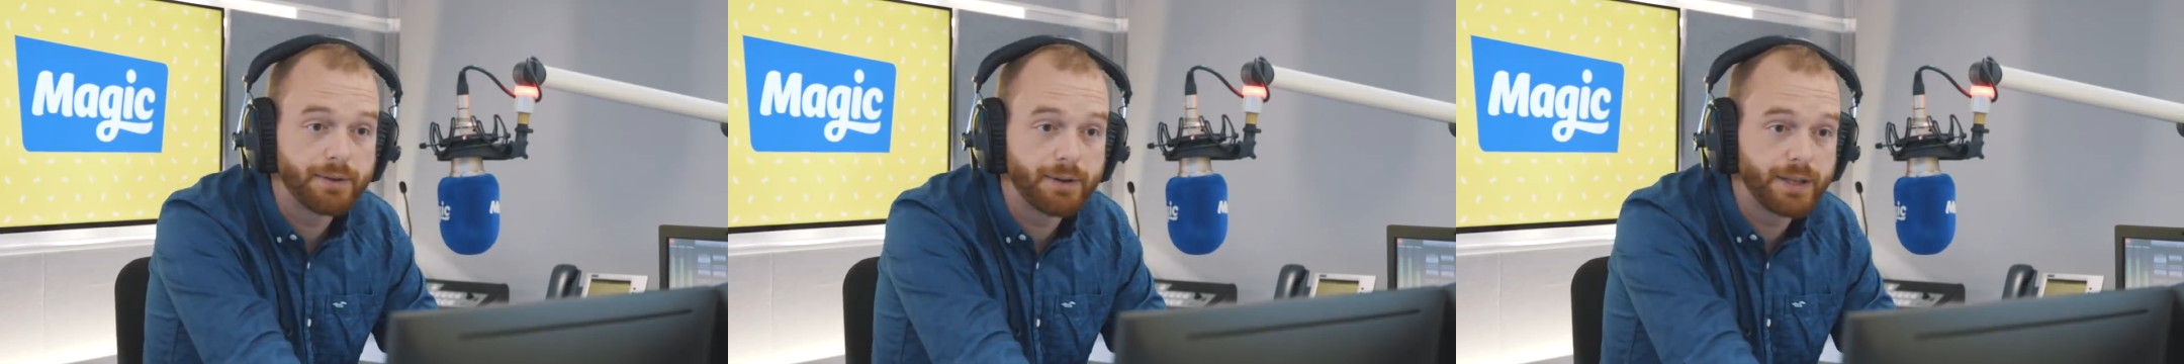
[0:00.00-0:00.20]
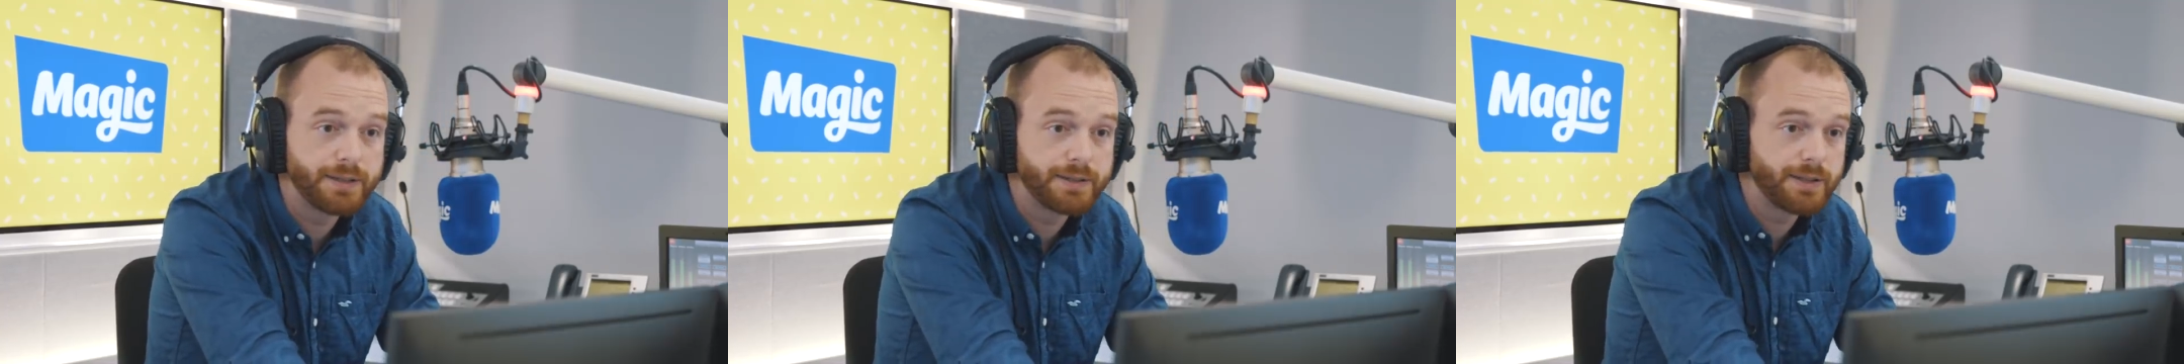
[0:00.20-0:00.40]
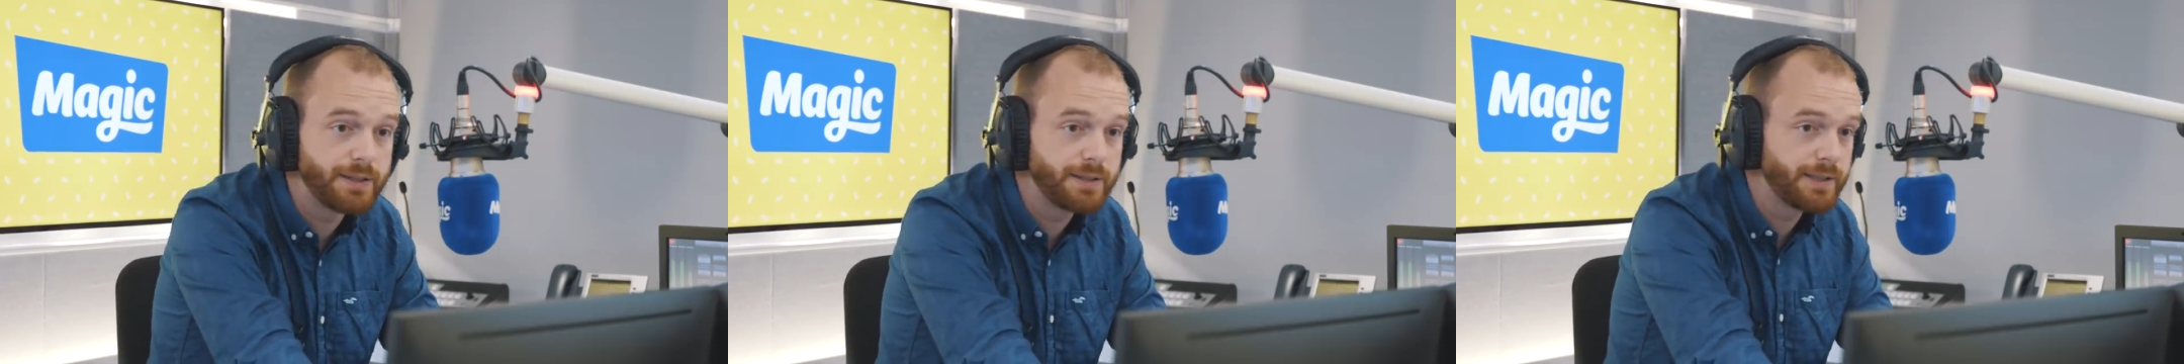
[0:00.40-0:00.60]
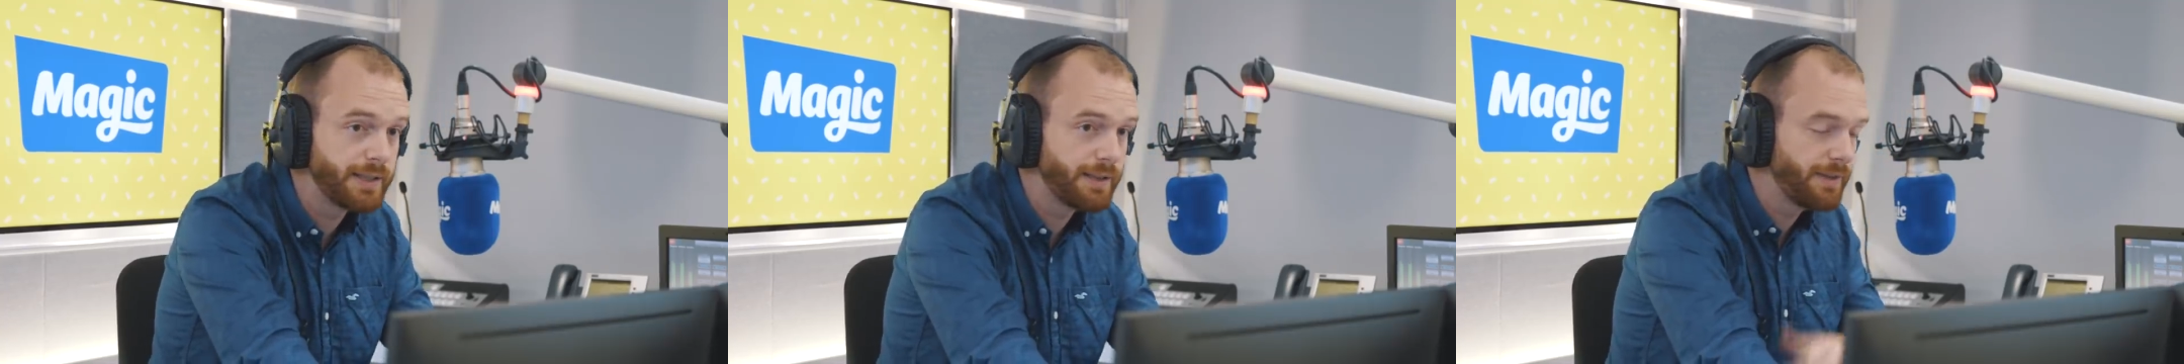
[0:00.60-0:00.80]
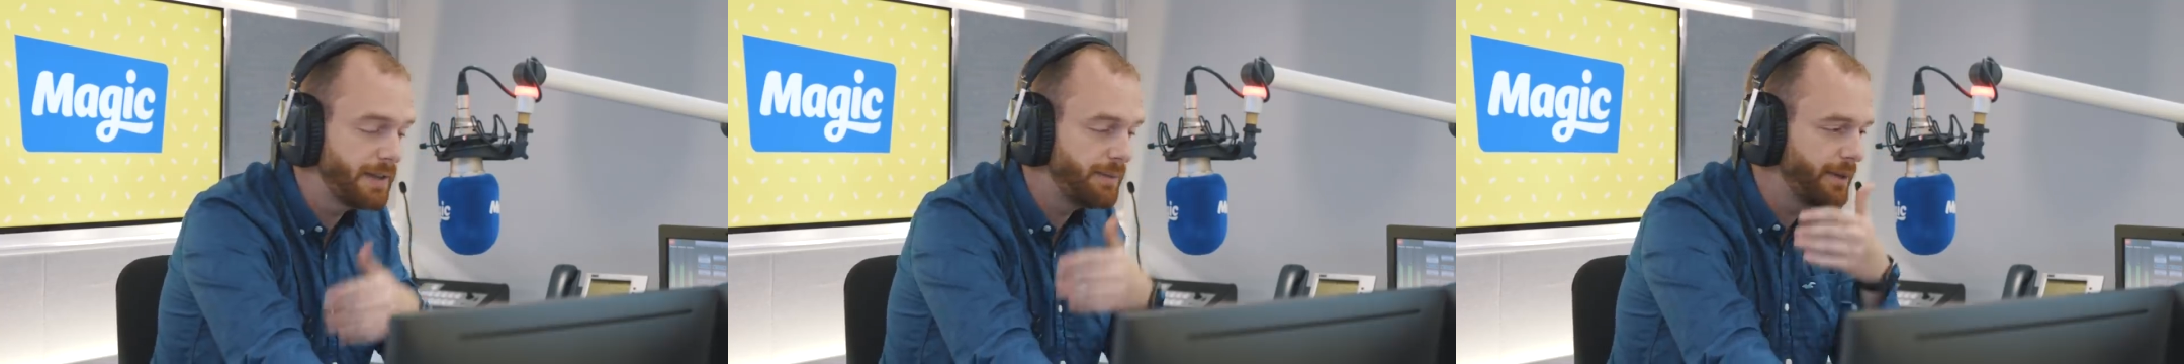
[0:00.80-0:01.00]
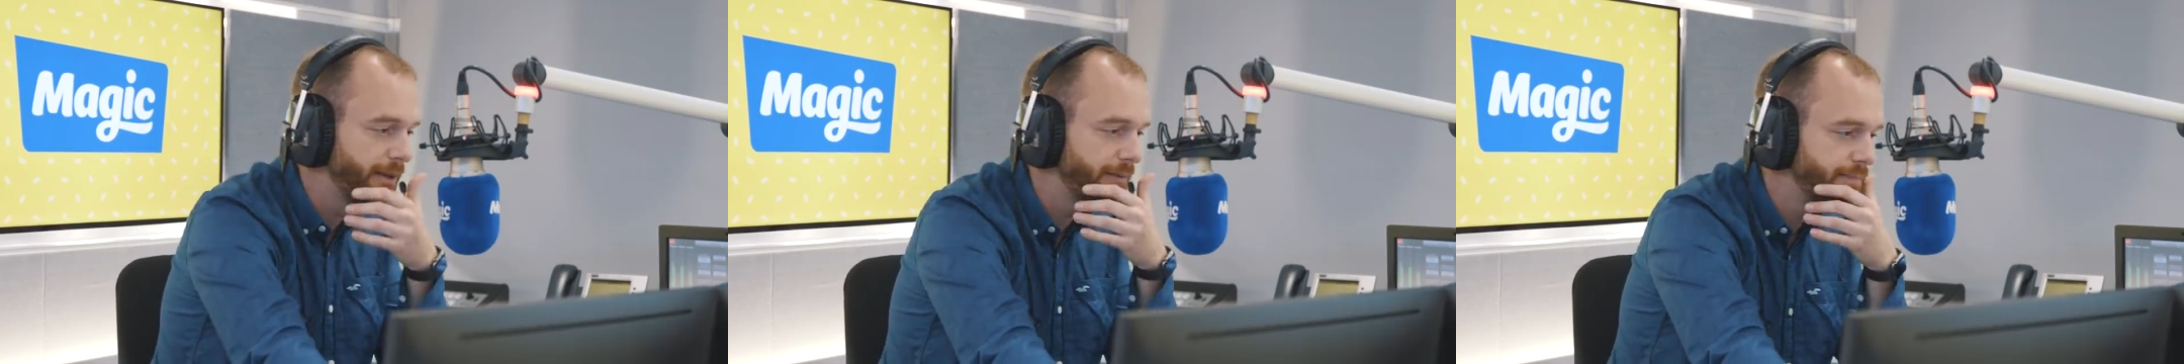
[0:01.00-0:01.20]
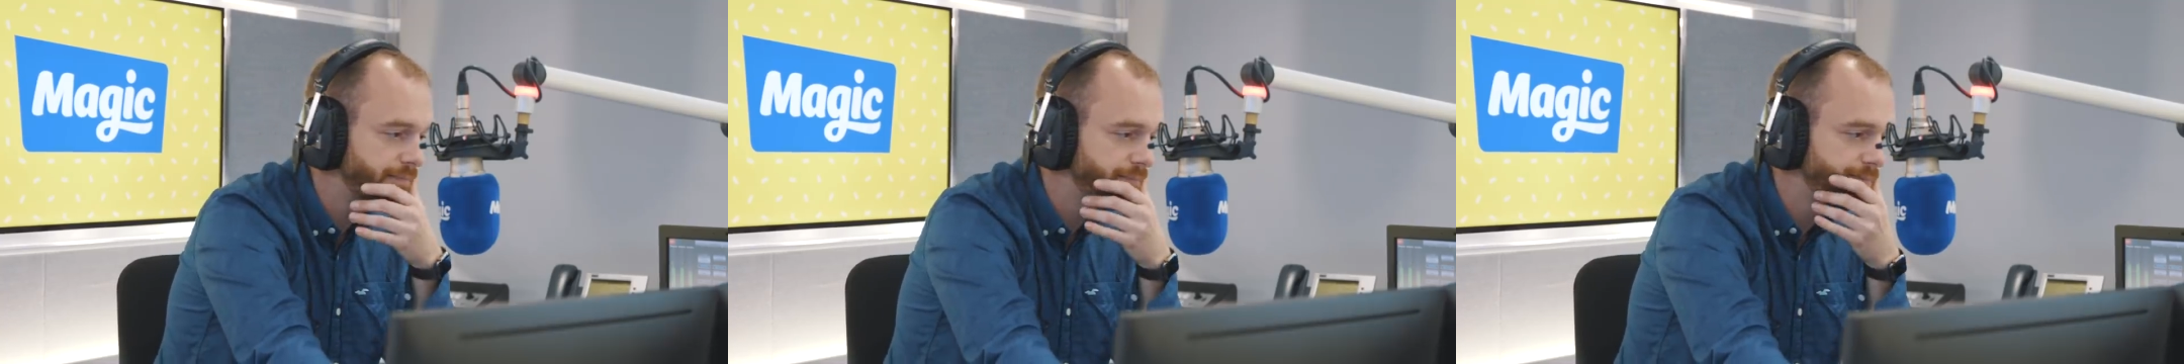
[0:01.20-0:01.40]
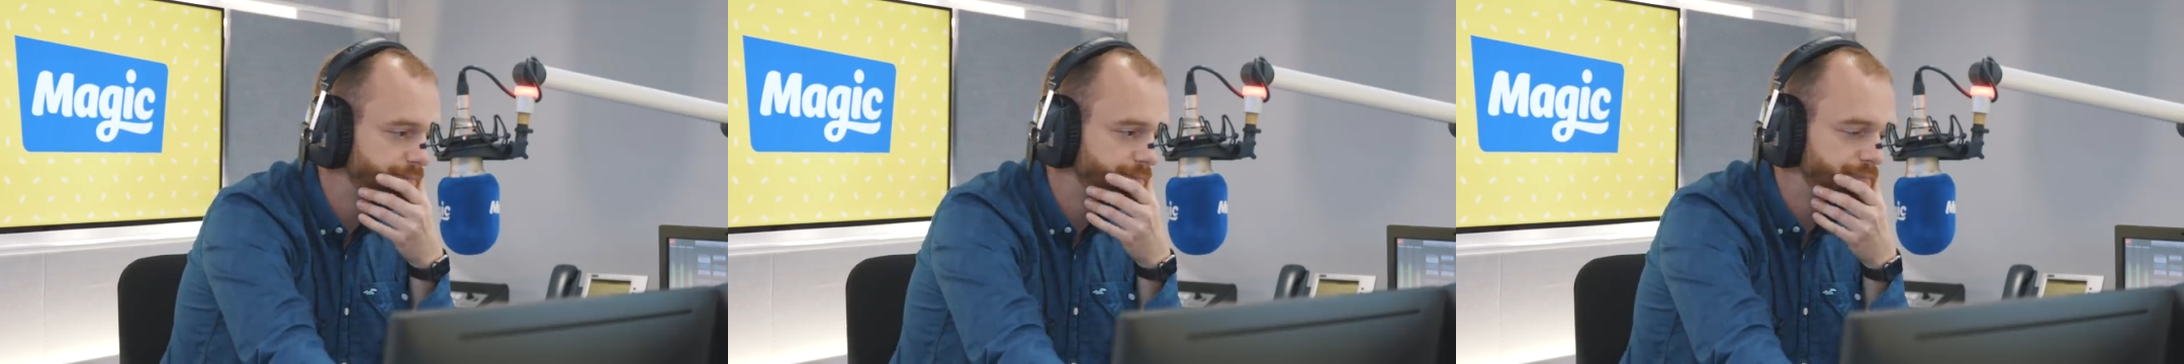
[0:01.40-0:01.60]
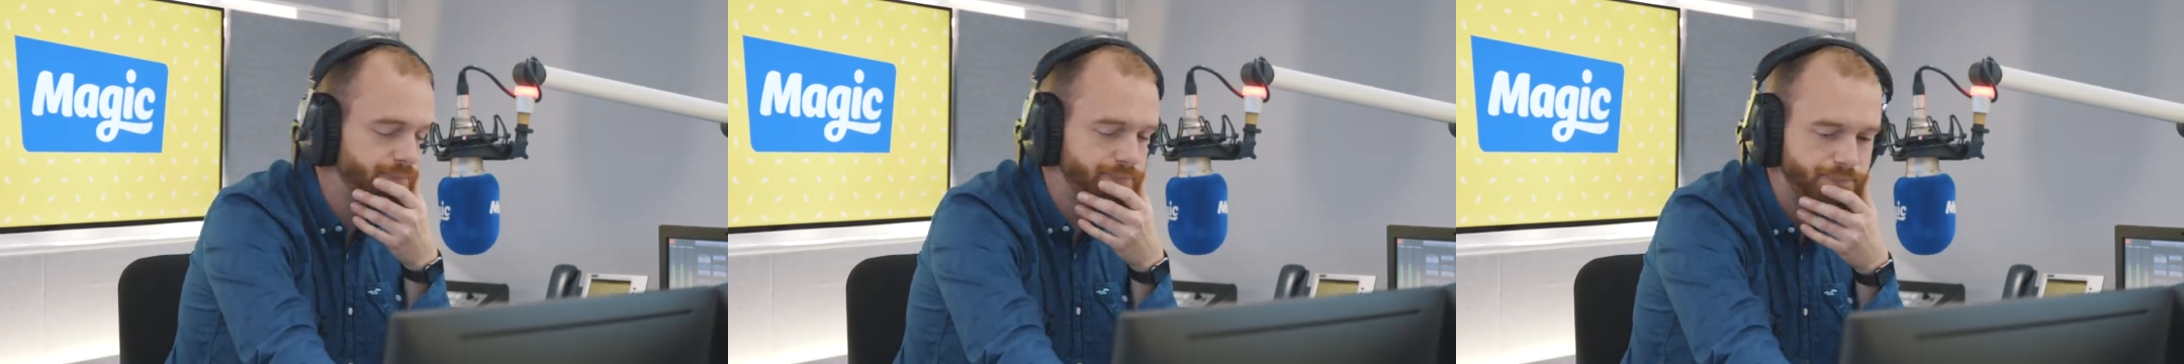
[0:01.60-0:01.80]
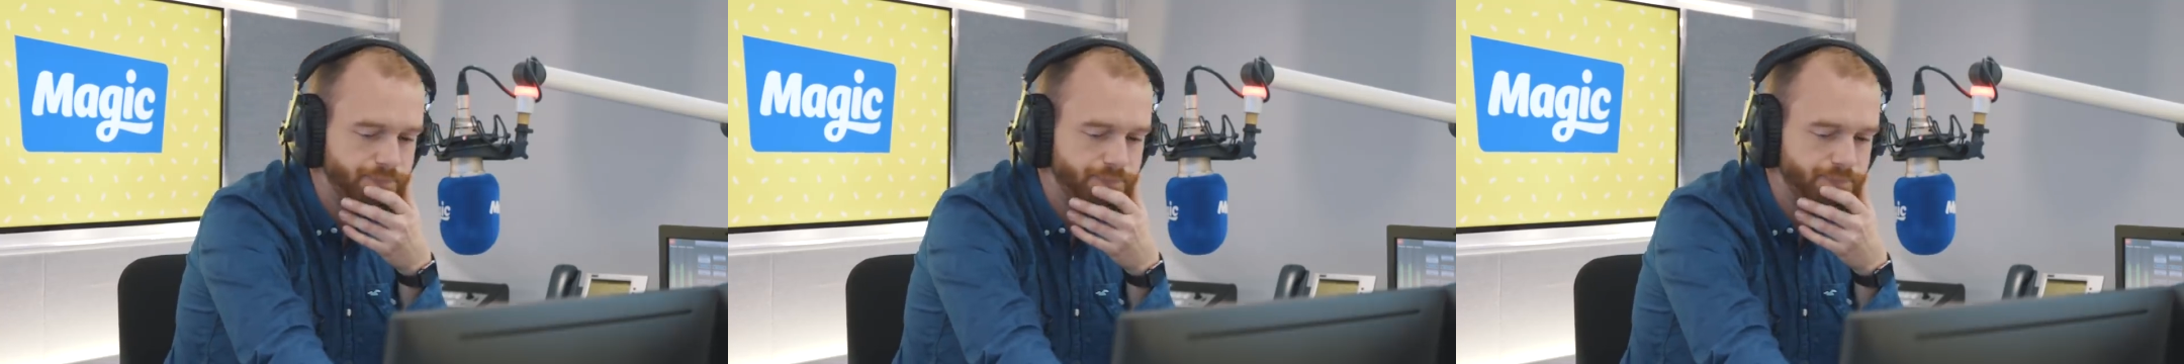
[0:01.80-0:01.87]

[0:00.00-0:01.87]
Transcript: All right. So listen carefully. What's your name?